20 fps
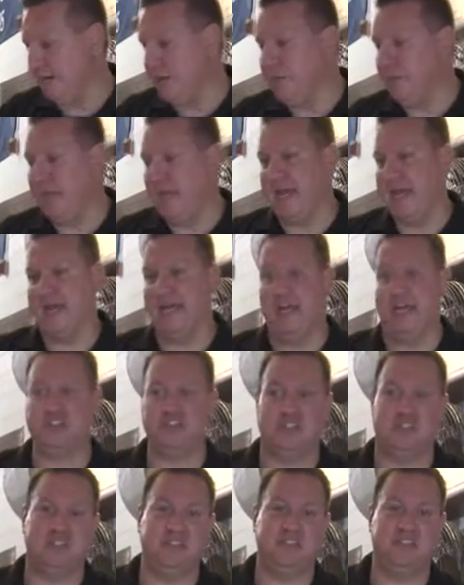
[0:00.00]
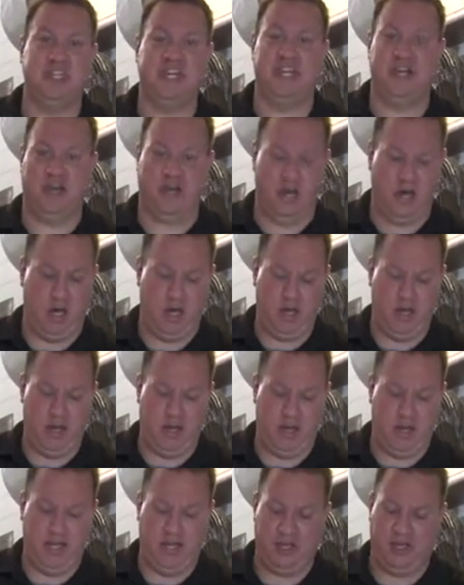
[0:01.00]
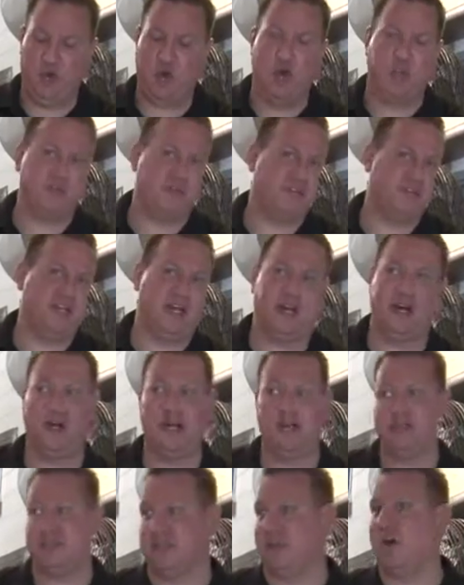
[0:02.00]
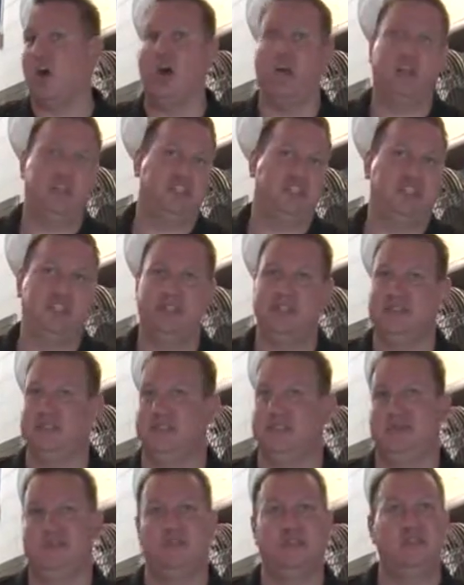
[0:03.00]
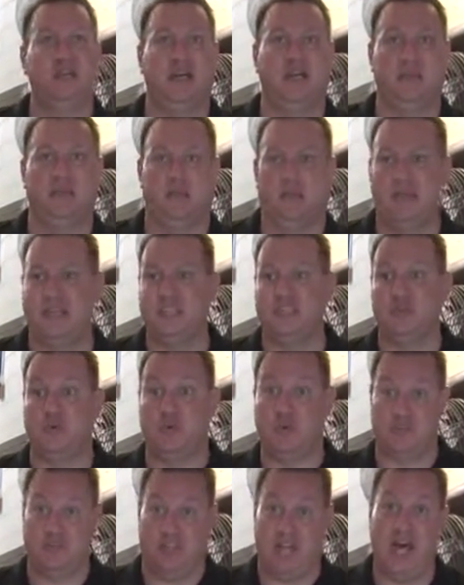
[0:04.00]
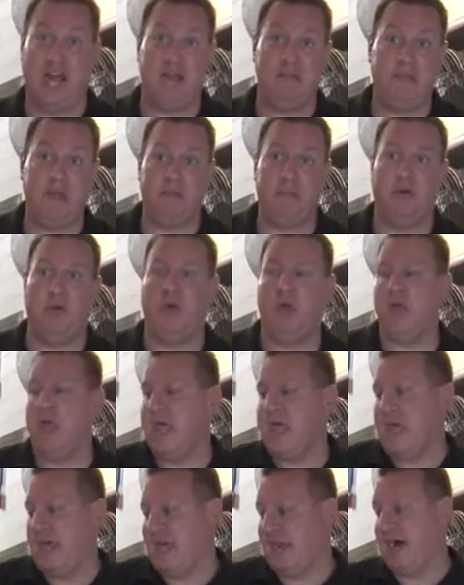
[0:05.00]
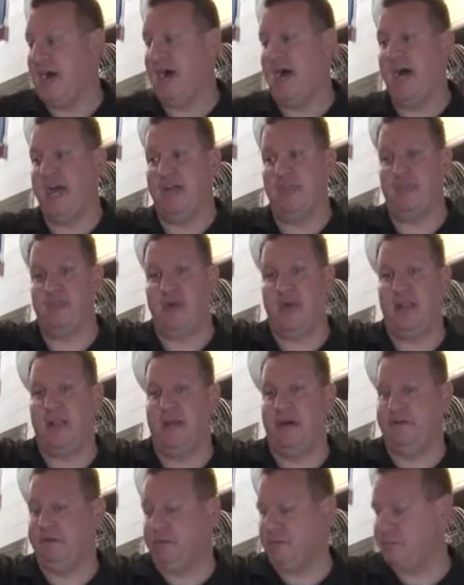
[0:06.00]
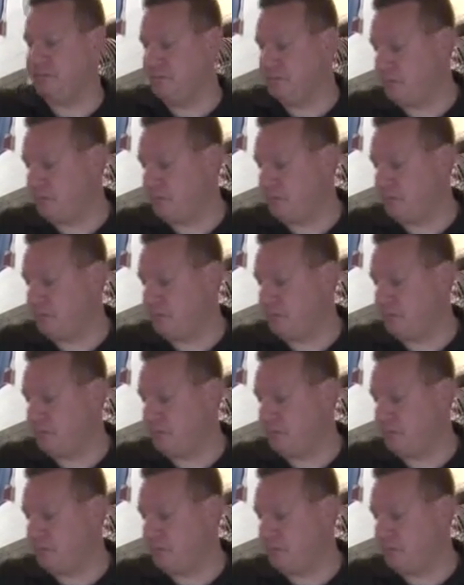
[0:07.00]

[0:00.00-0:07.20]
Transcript: You may actually see it in corporate centers and colleges and places where there's a lot of people and a high threat level.